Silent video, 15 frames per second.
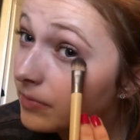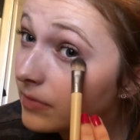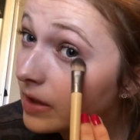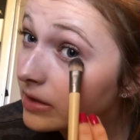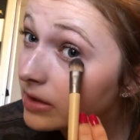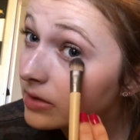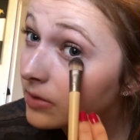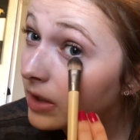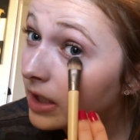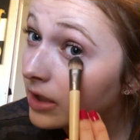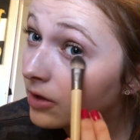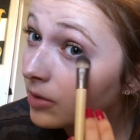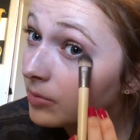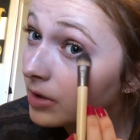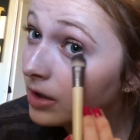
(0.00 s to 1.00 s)
This is what I
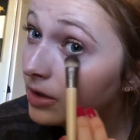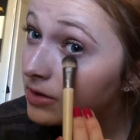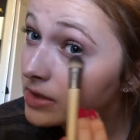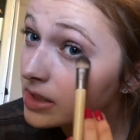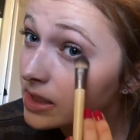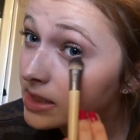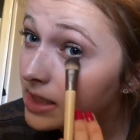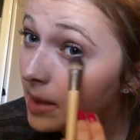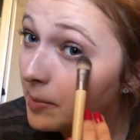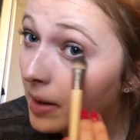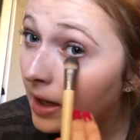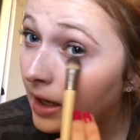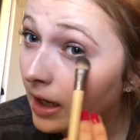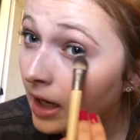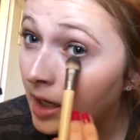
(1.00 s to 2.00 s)
normally use to set
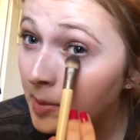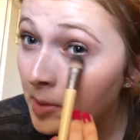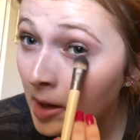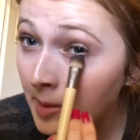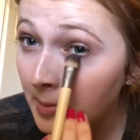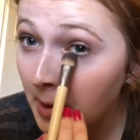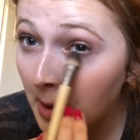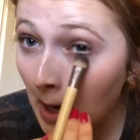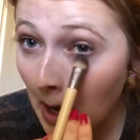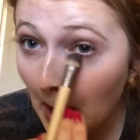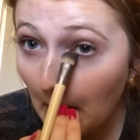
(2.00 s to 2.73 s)
my eye primer.